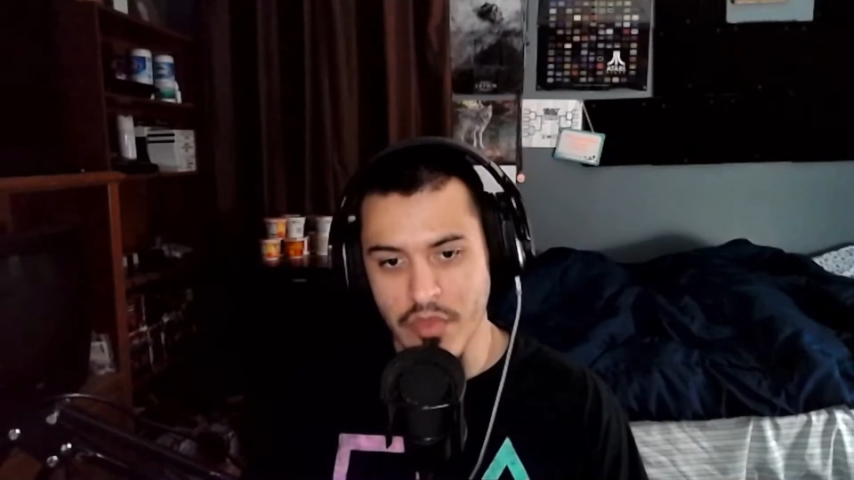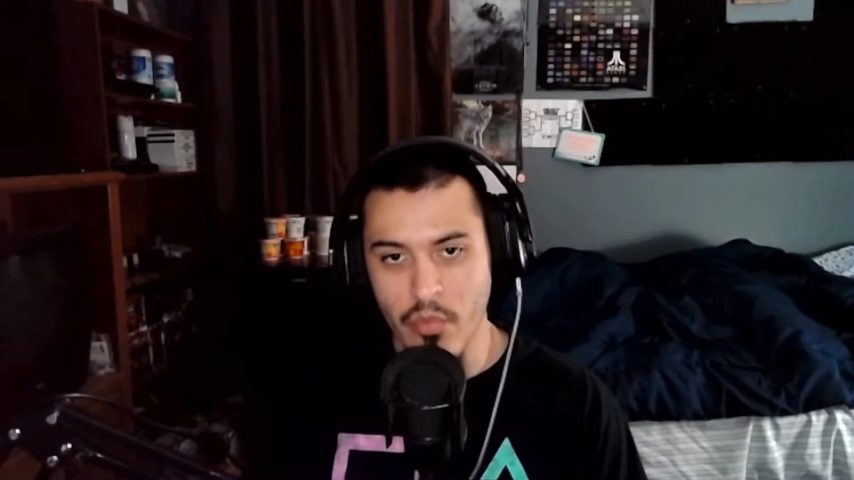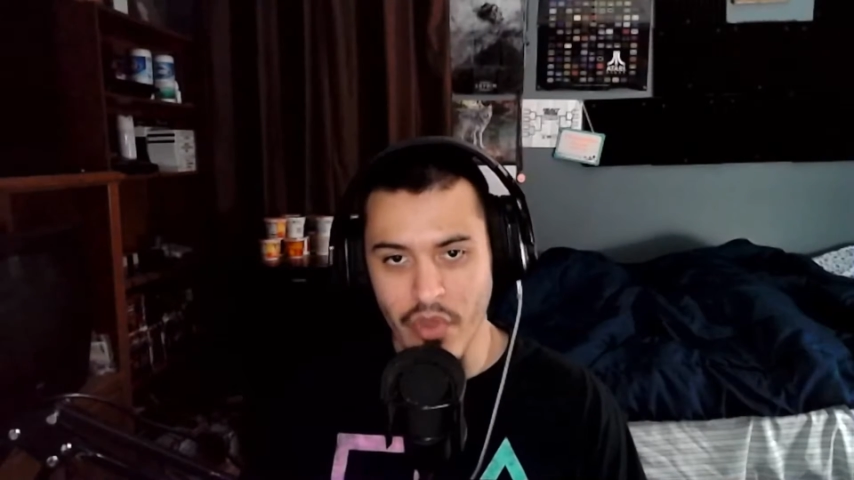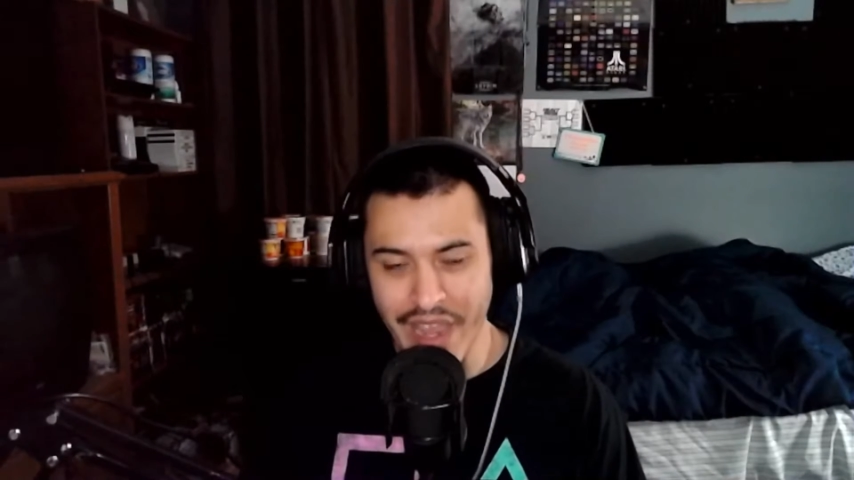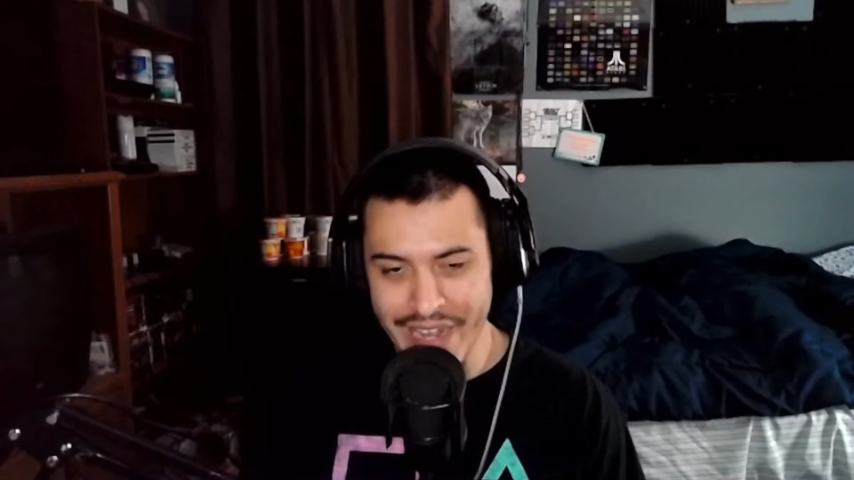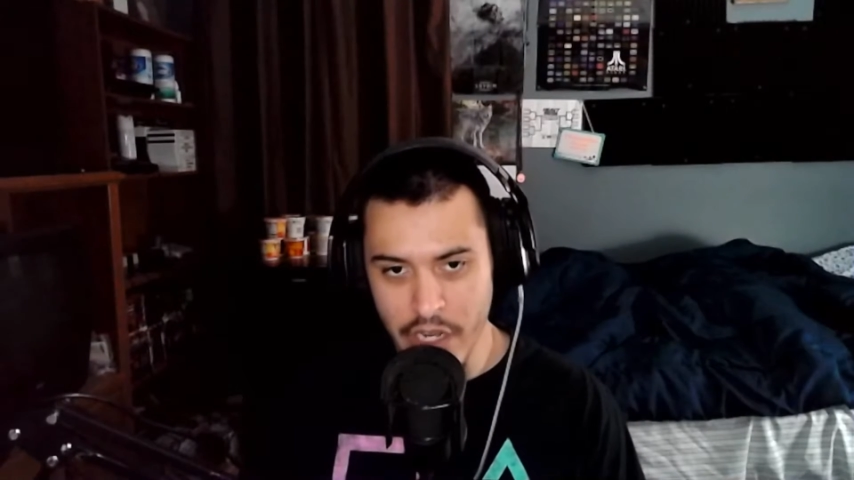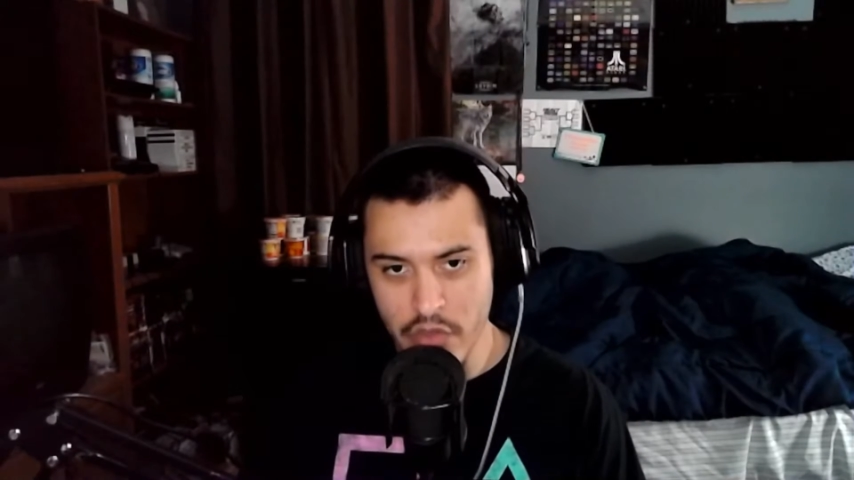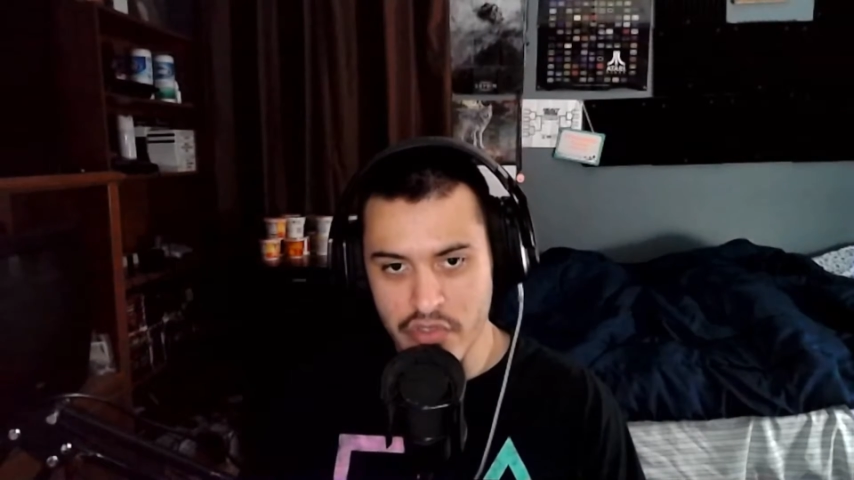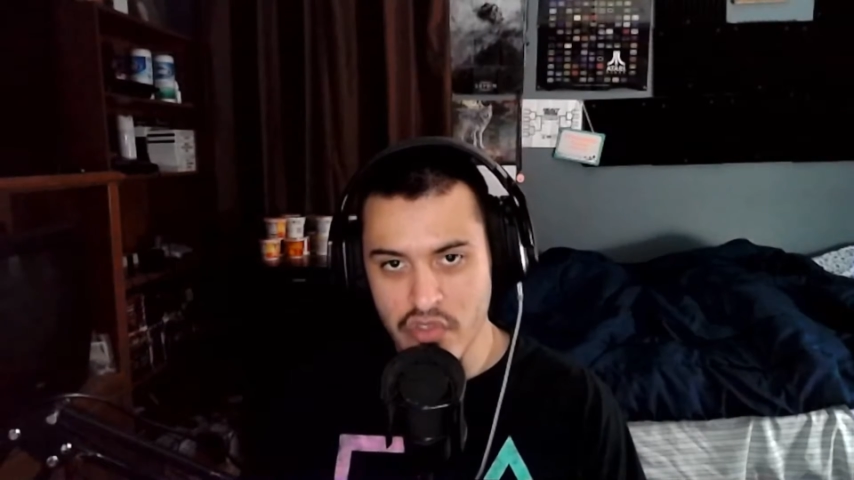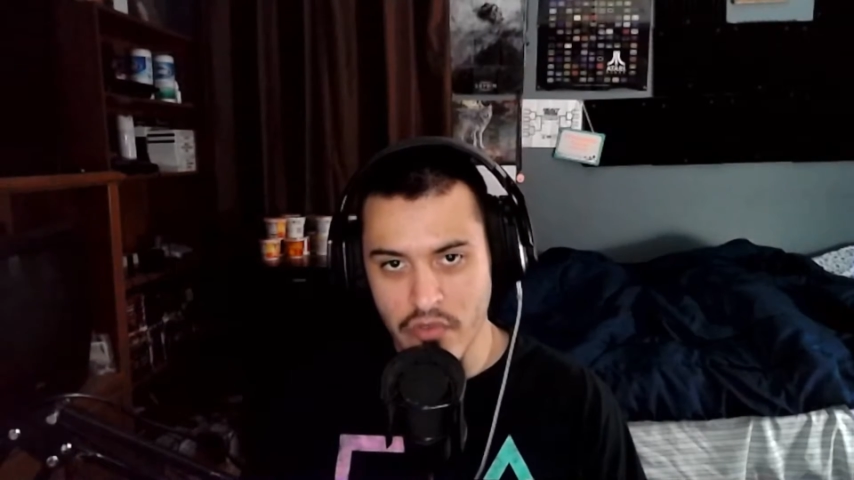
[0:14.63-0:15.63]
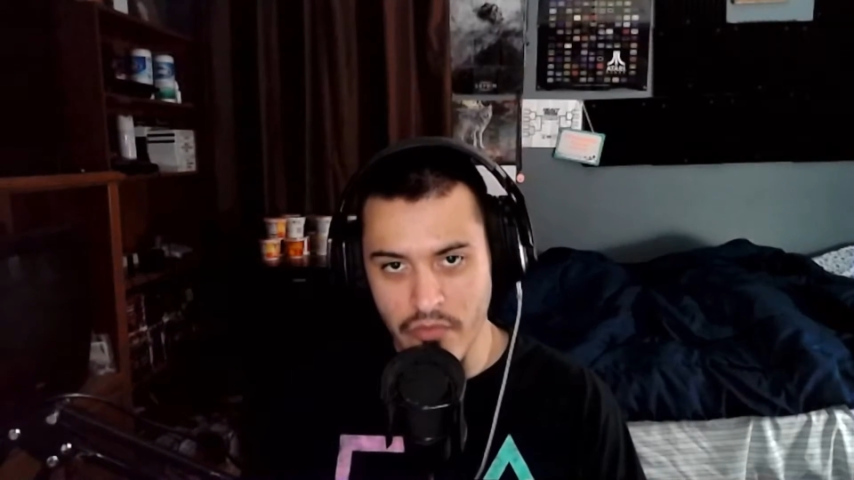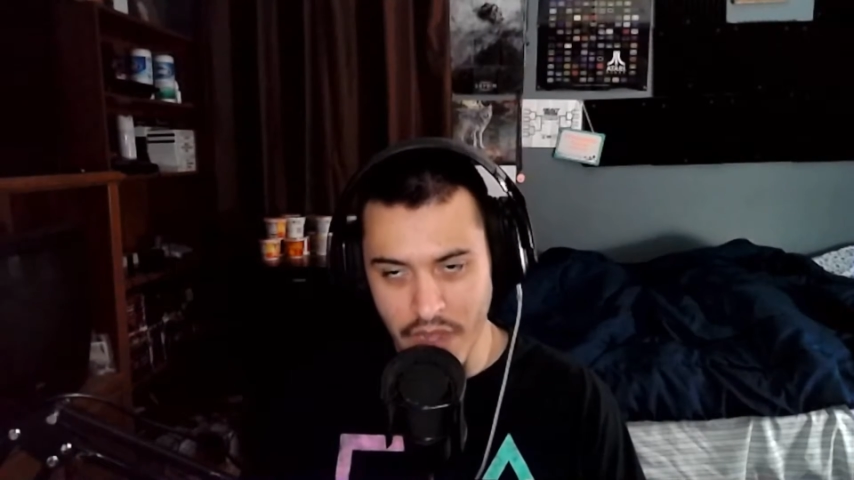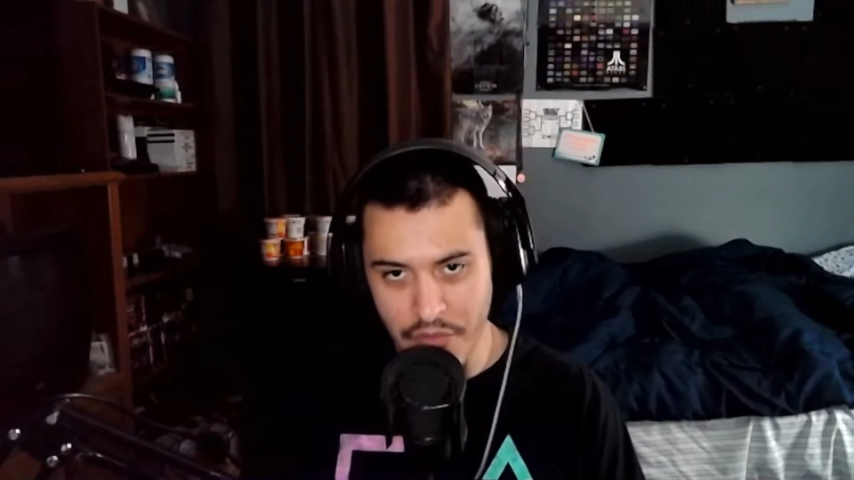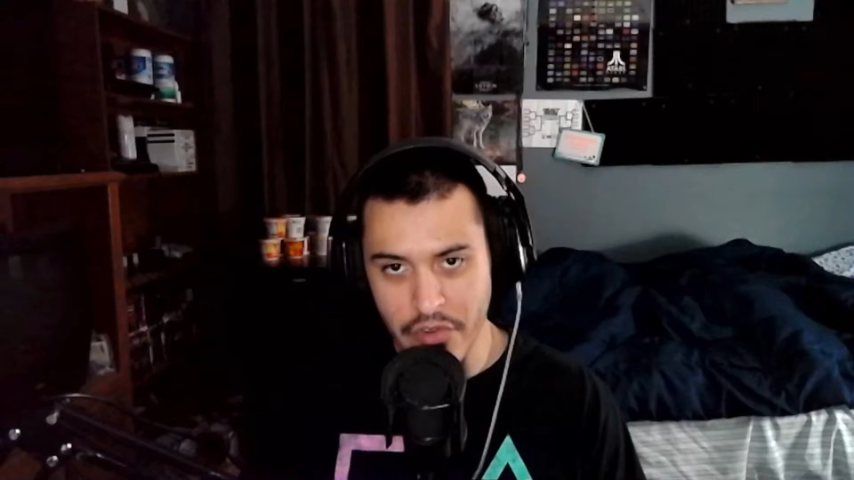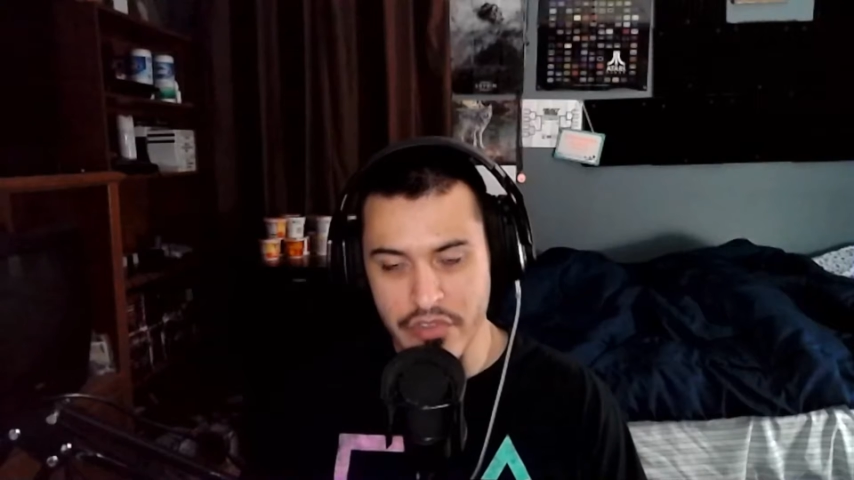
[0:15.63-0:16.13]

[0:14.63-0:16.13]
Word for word: the brand new Survivor